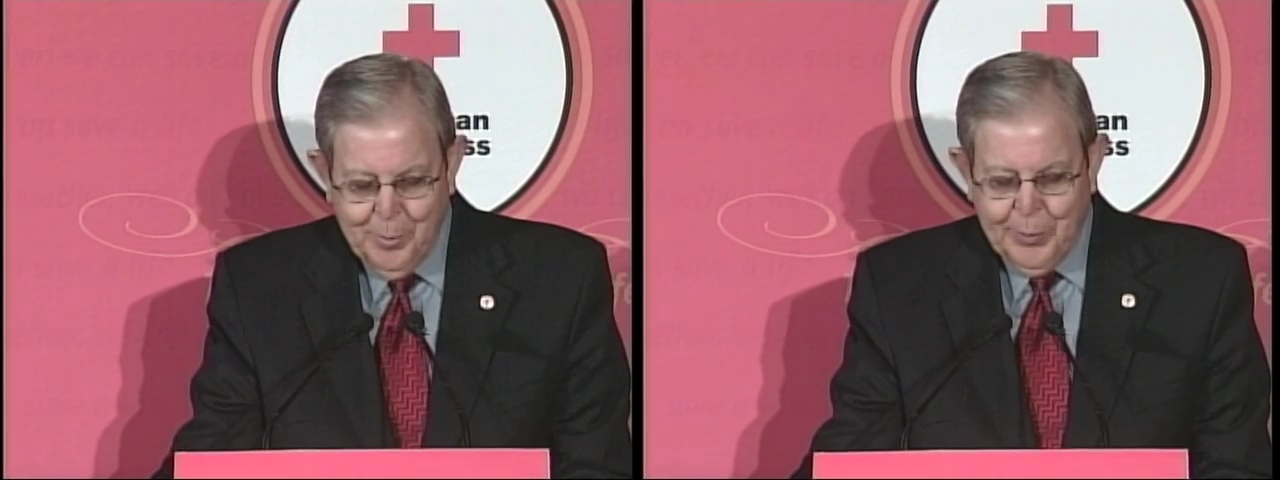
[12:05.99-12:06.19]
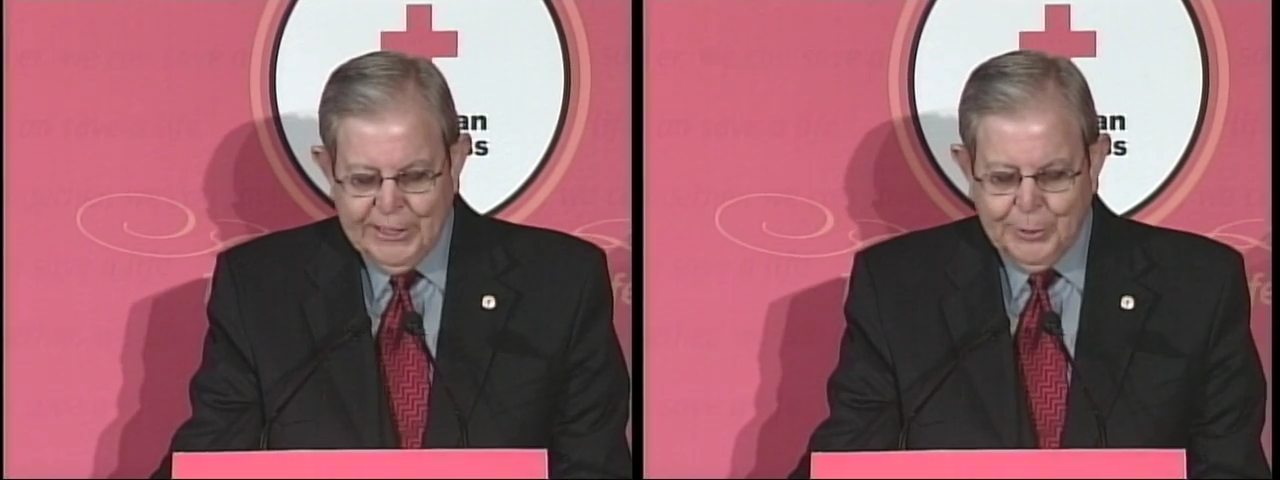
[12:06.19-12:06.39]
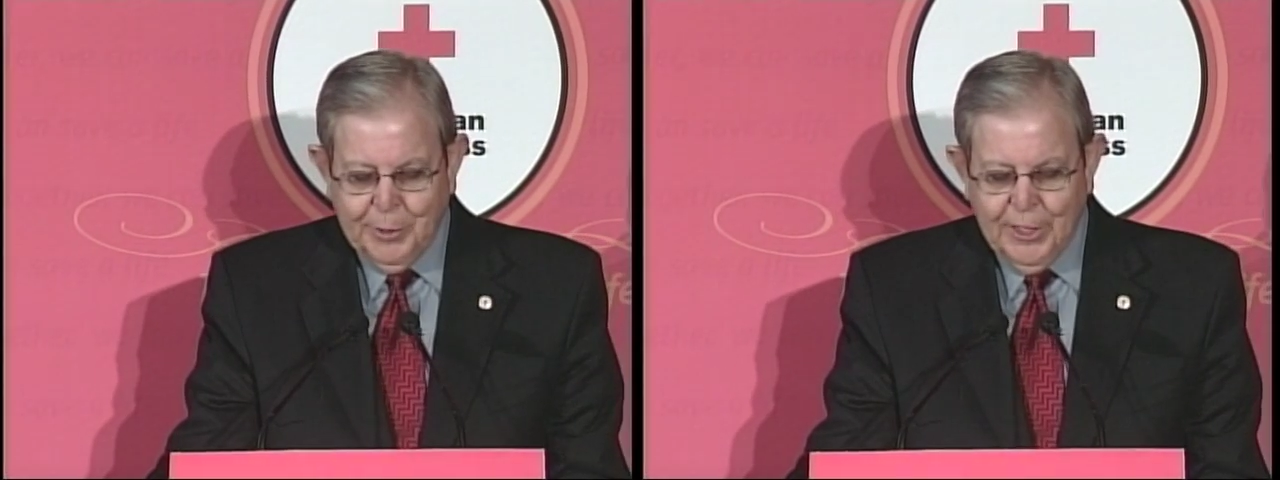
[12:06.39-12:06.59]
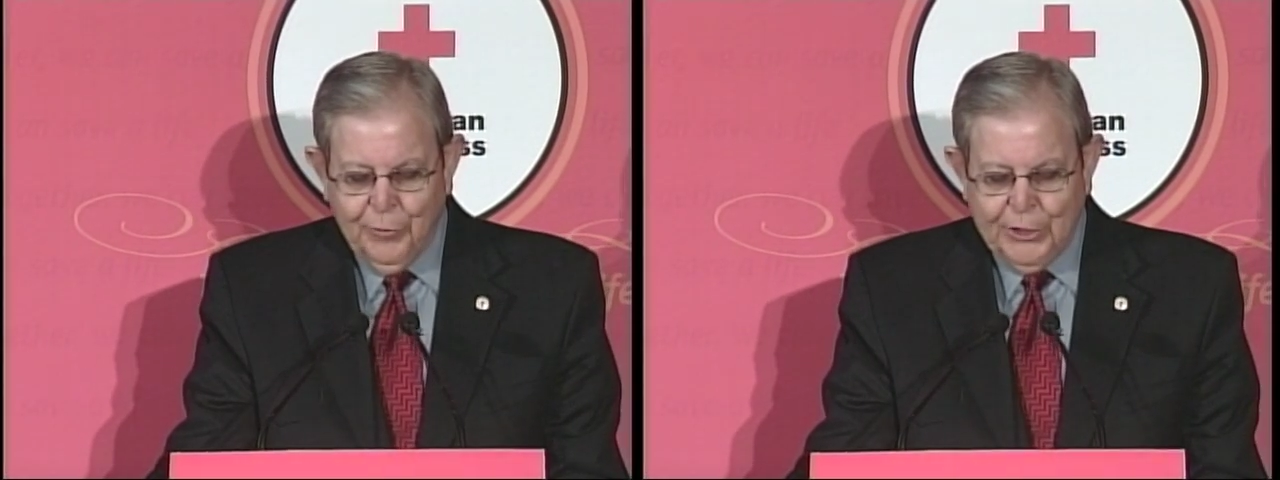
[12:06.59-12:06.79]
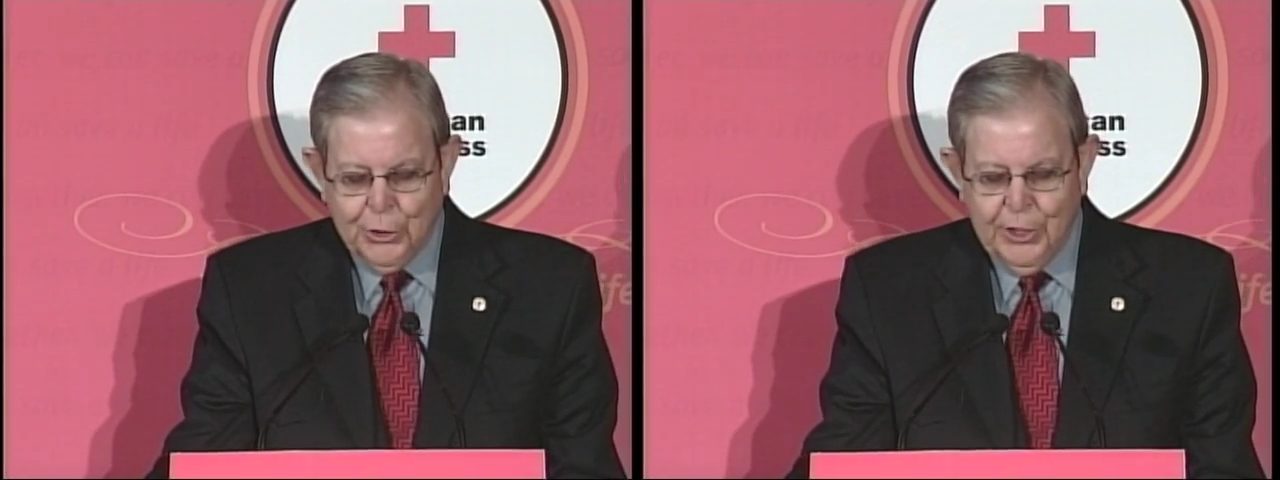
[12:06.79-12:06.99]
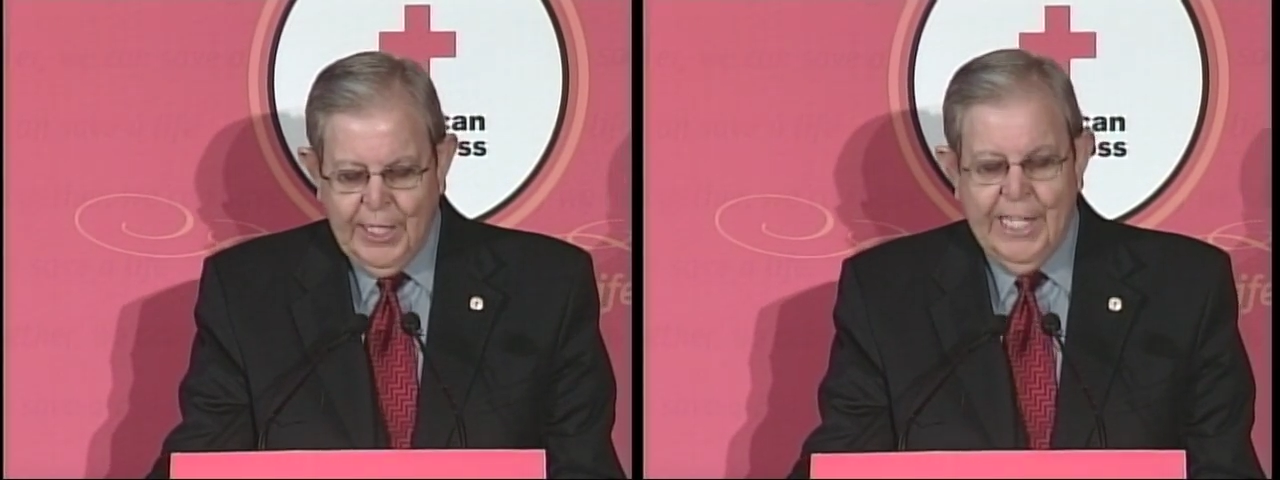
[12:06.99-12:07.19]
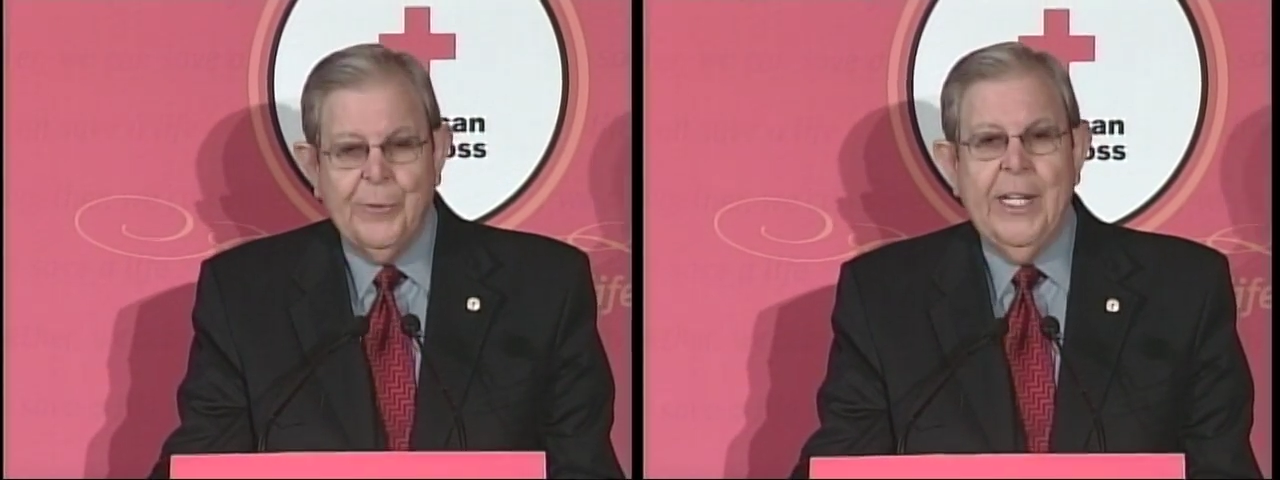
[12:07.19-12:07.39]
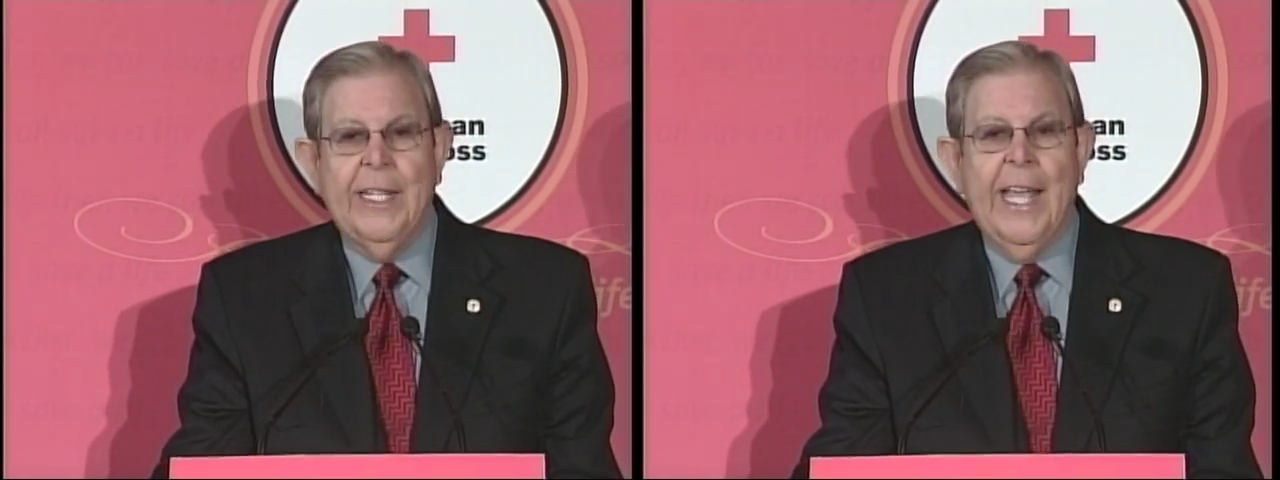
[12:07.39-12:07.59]
Principal of Richard
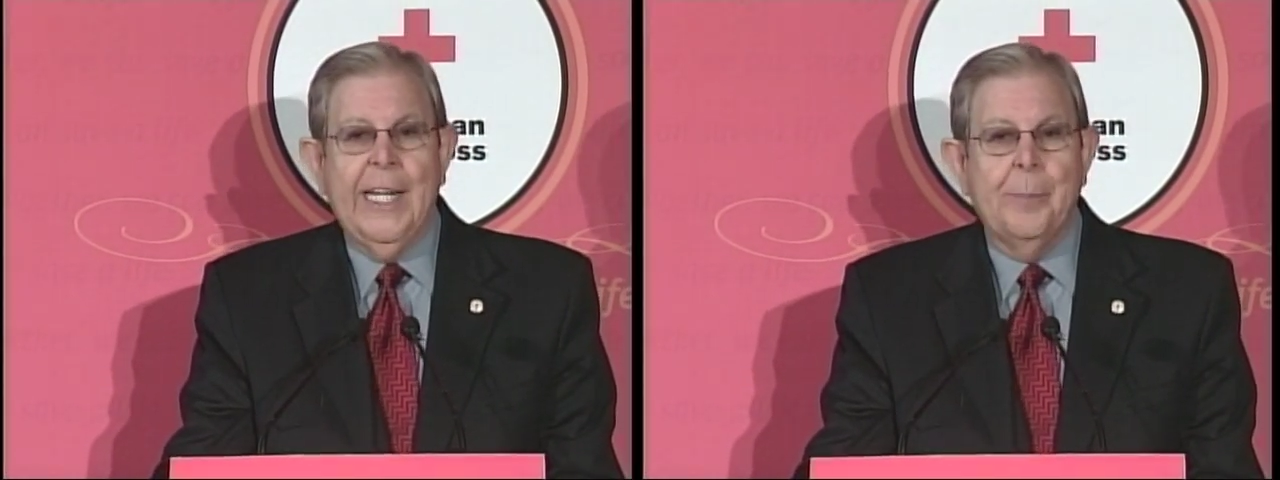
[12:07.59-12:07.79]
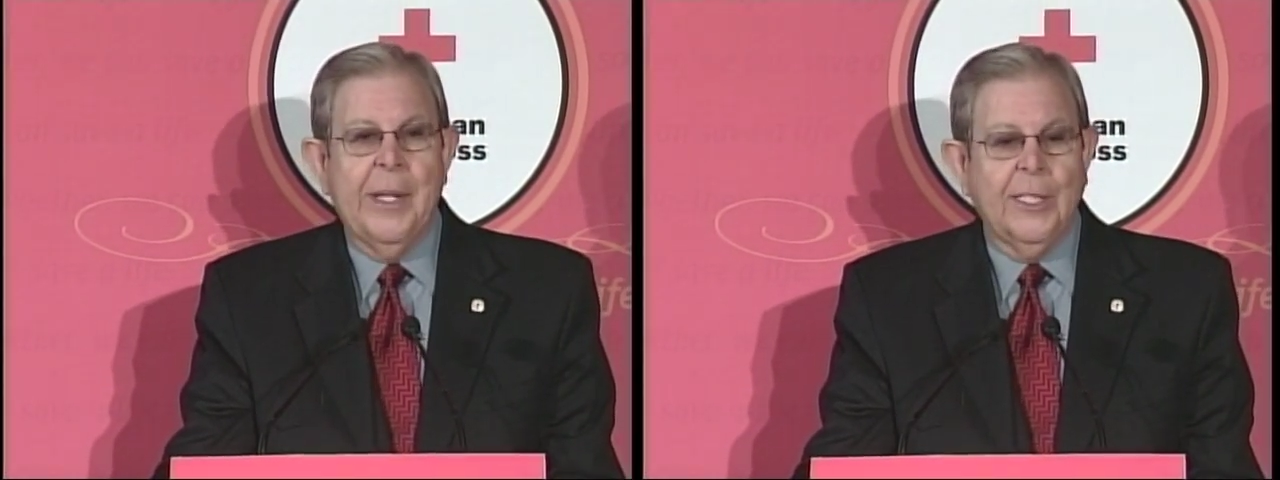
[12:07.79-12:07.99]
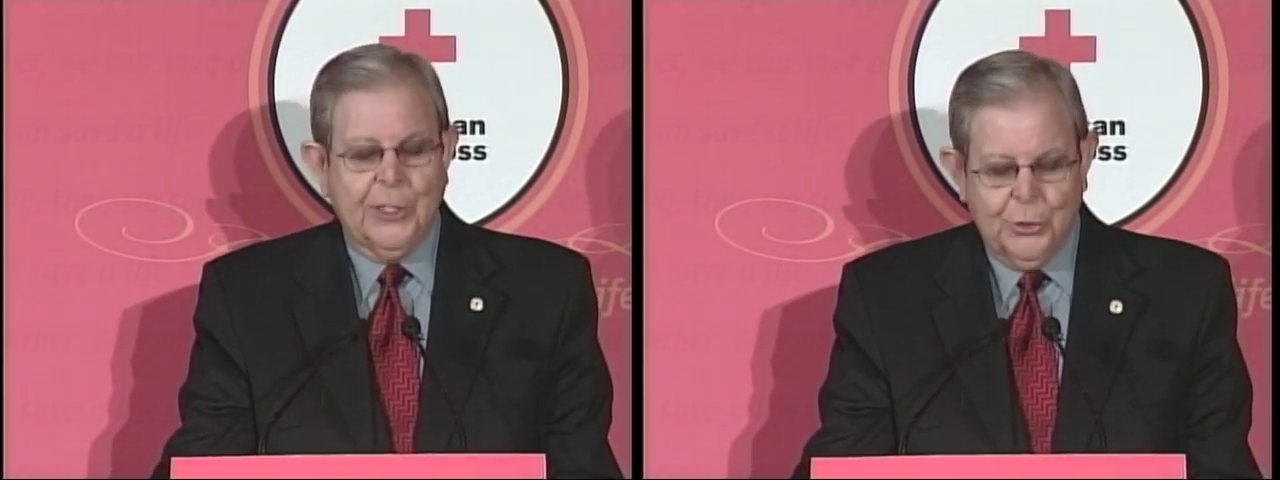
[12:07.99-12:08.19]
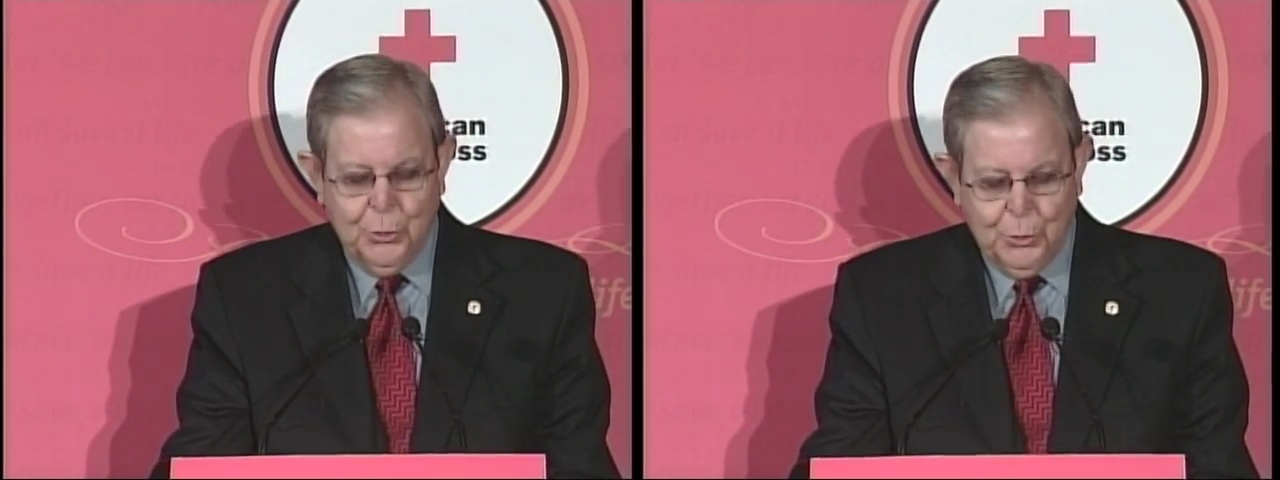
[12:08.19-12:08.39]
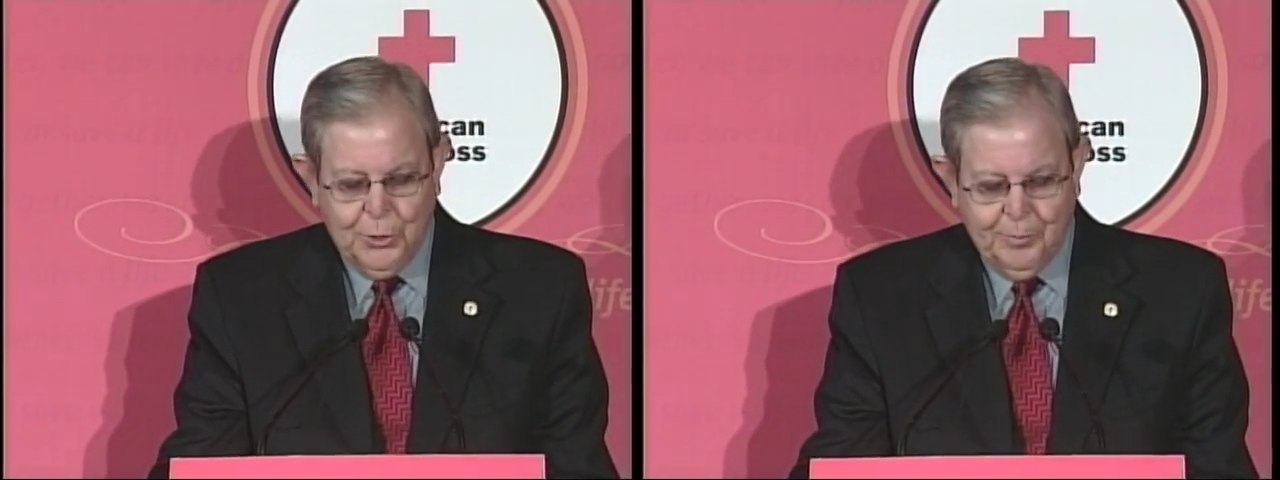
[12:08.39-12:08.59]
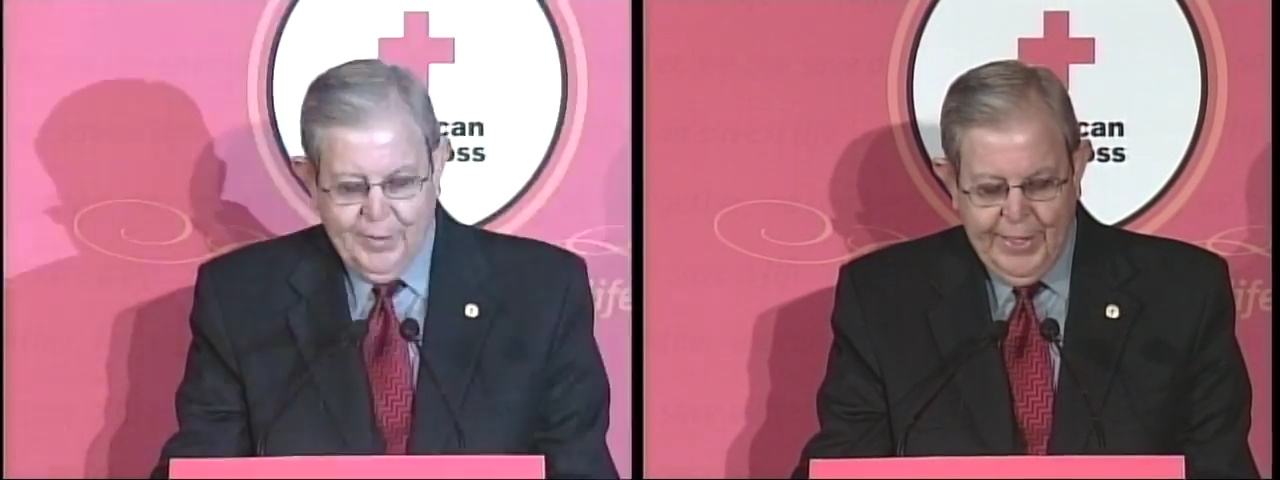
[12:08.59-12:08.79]
Henry Dana Middle School.